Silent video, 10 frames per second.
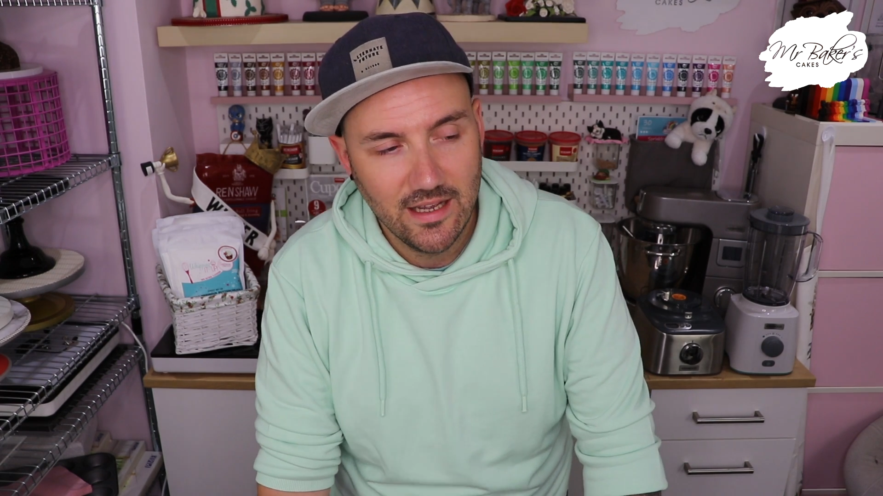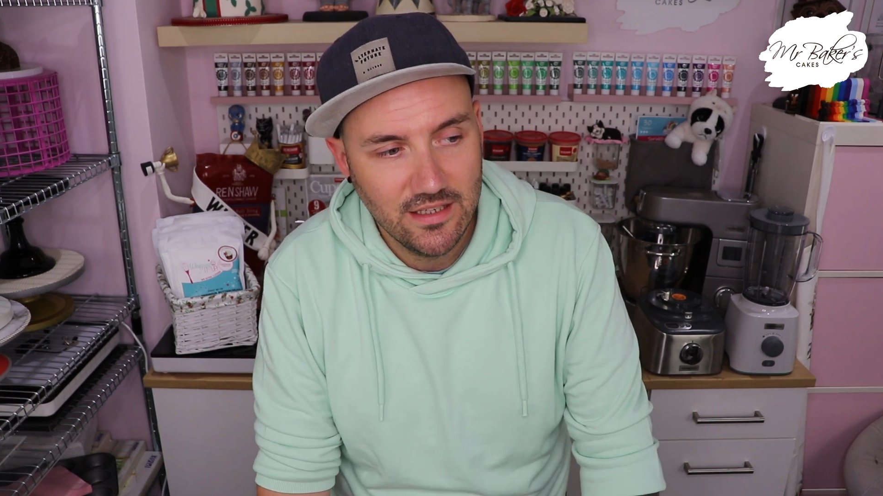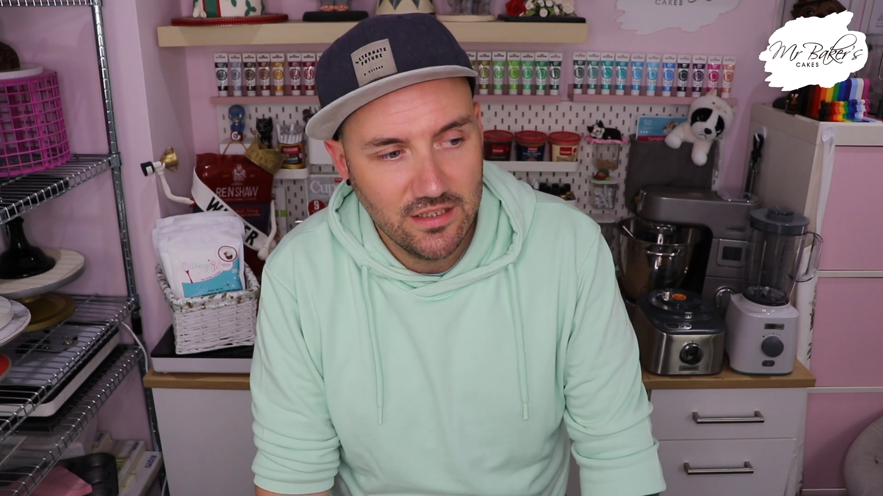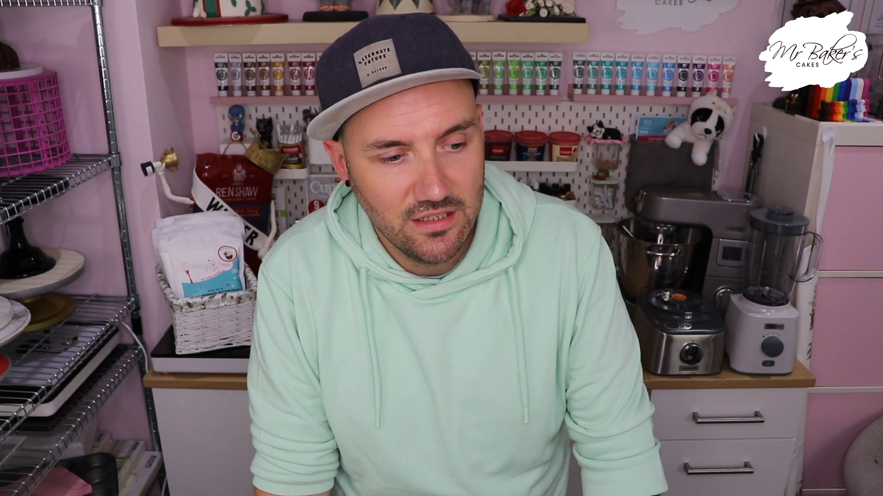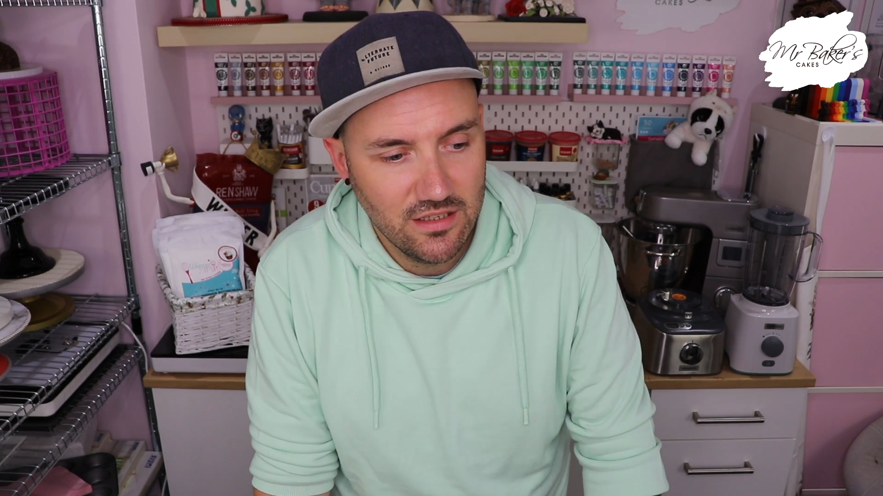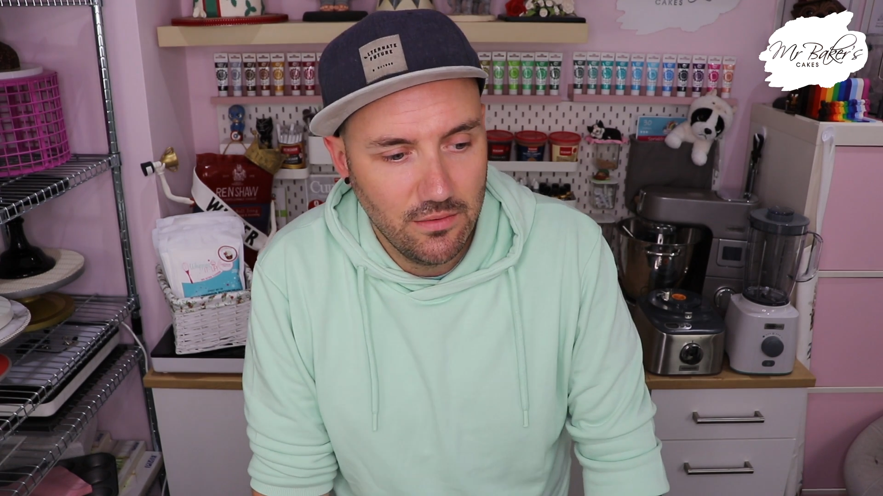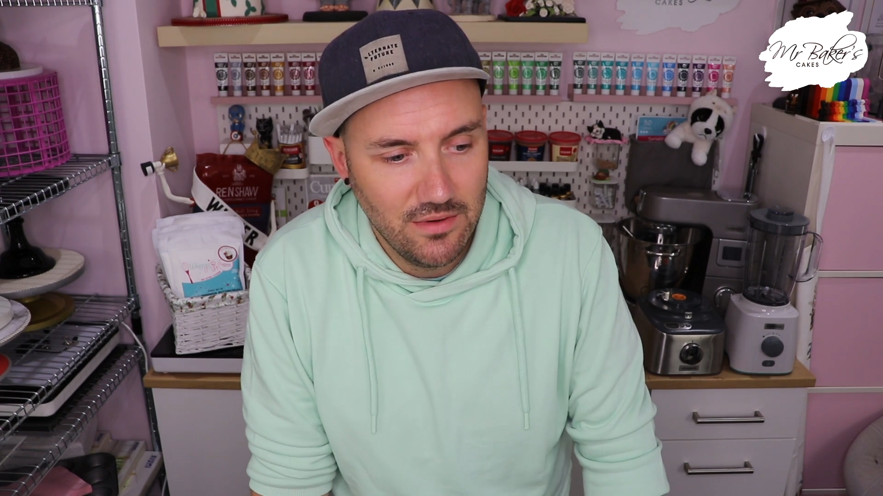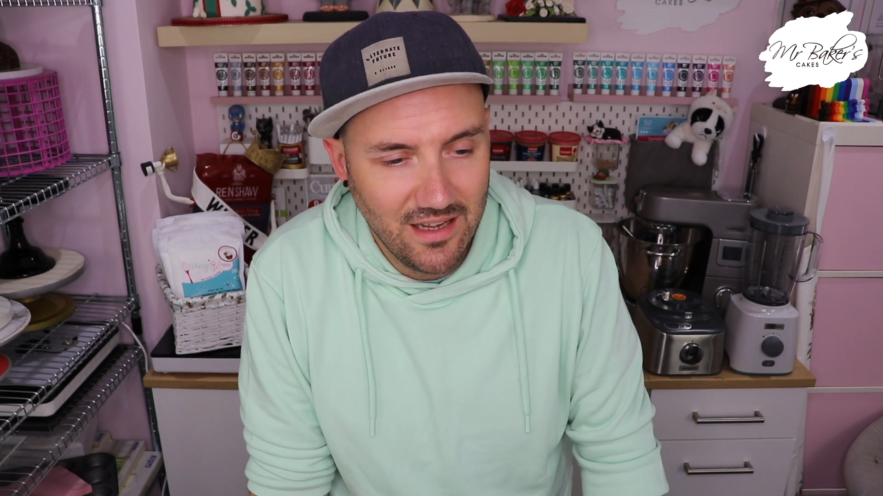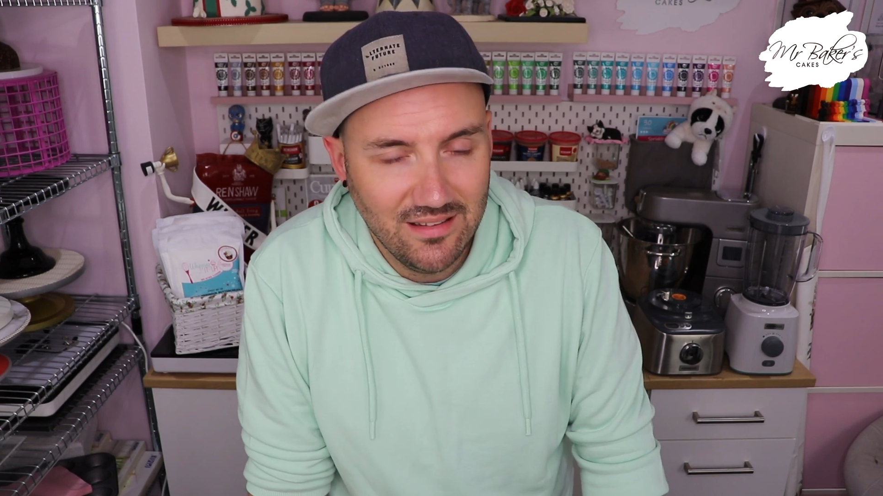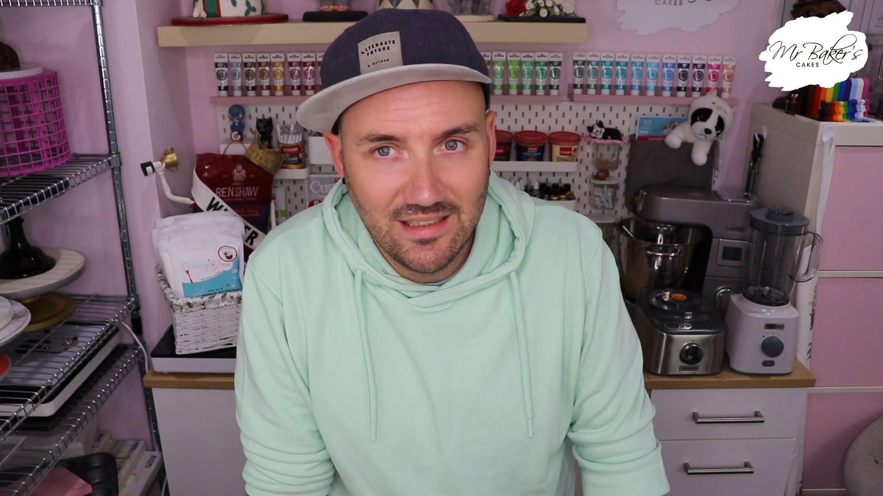And so
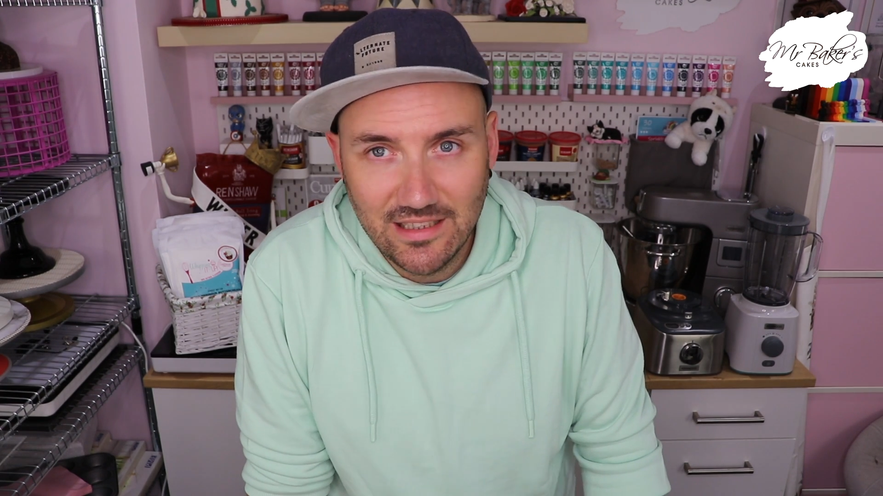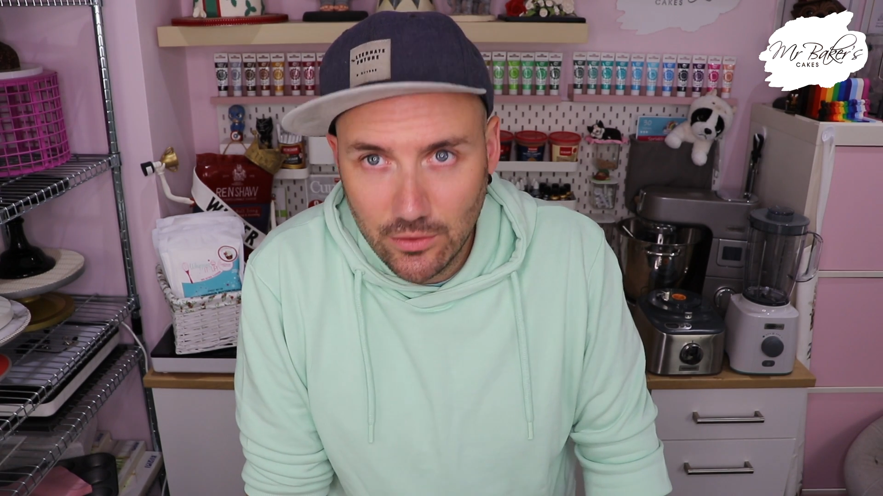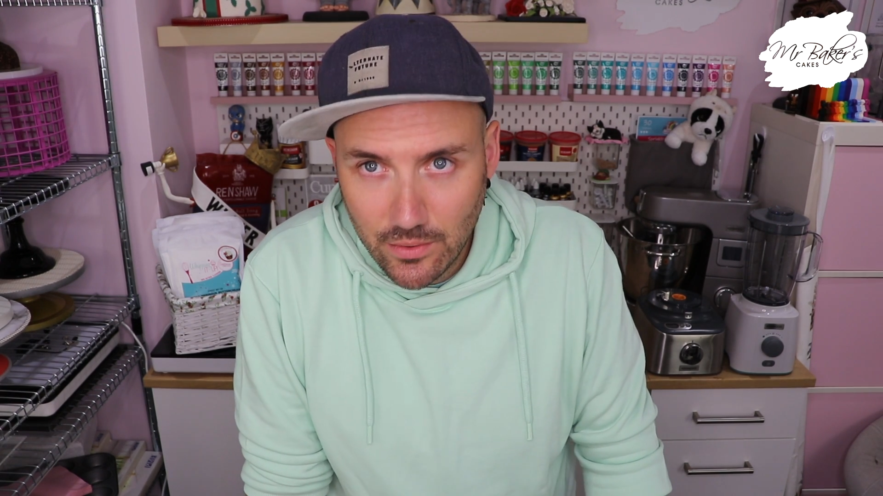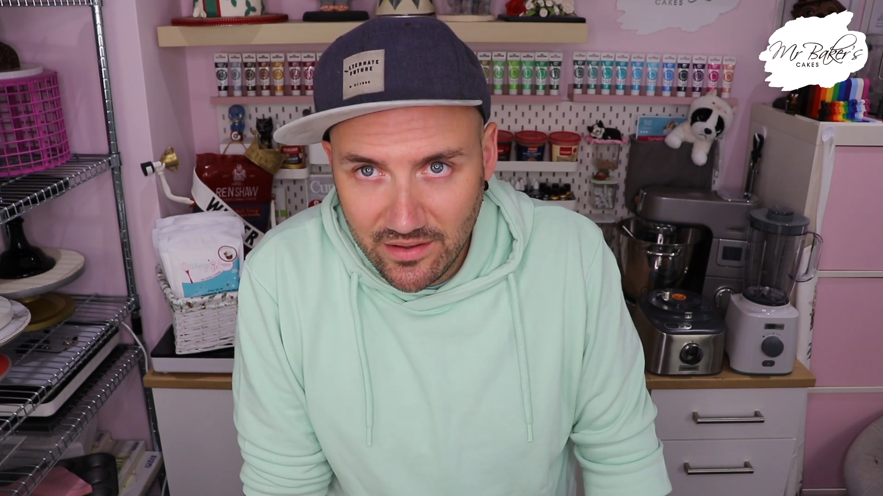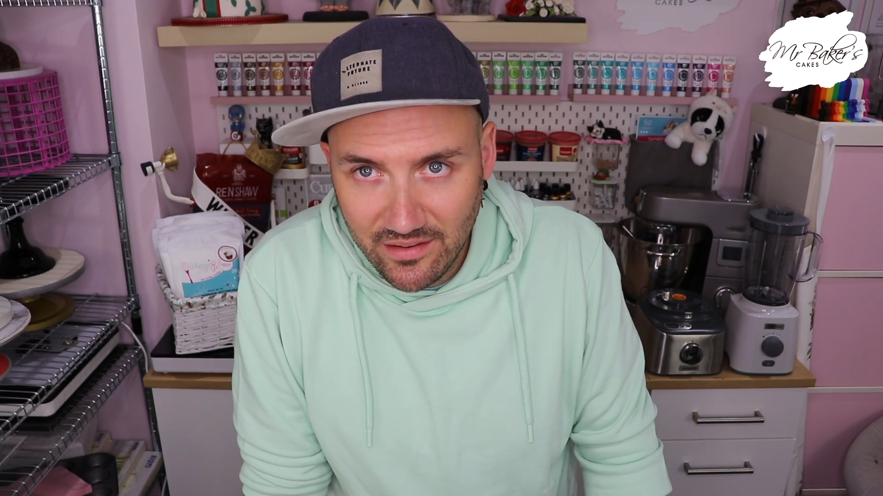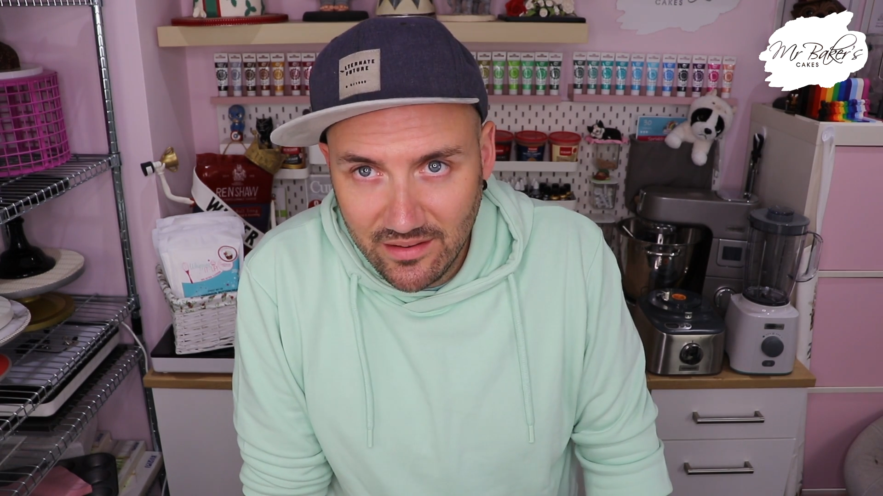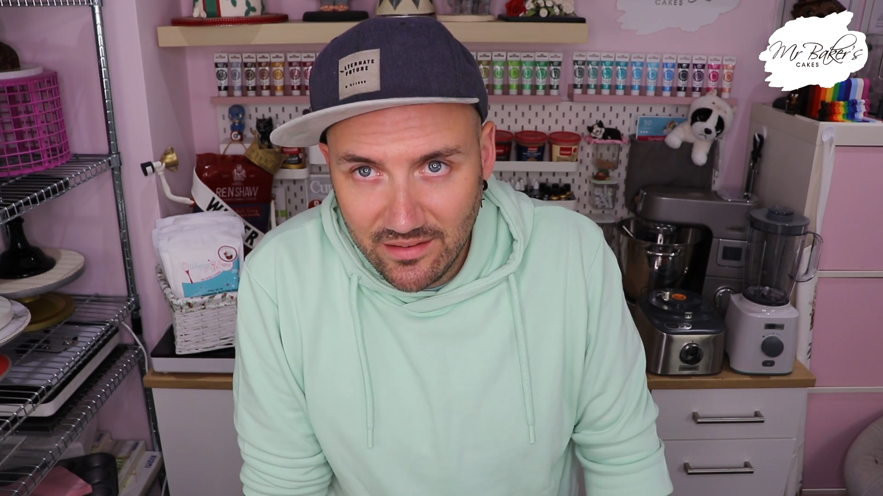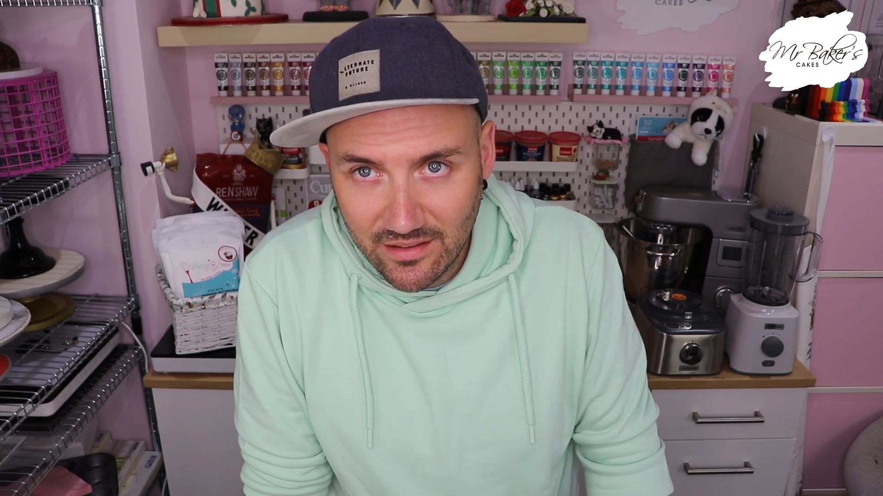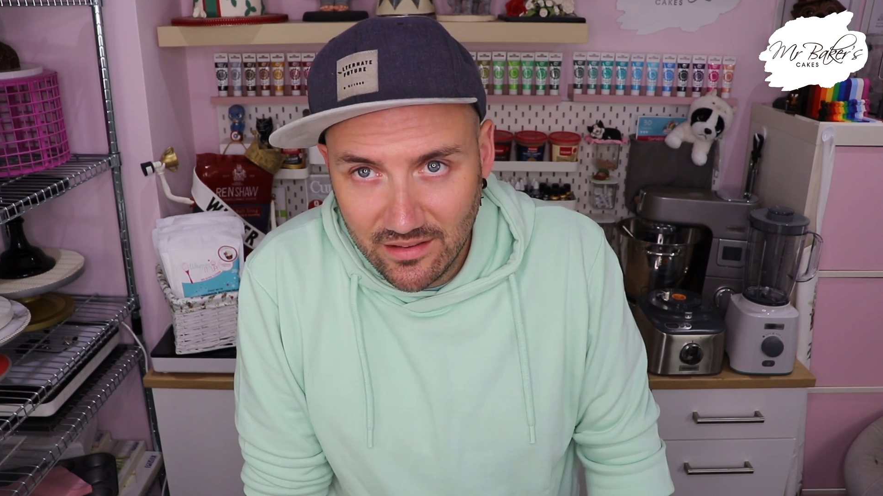Natalie and Chris's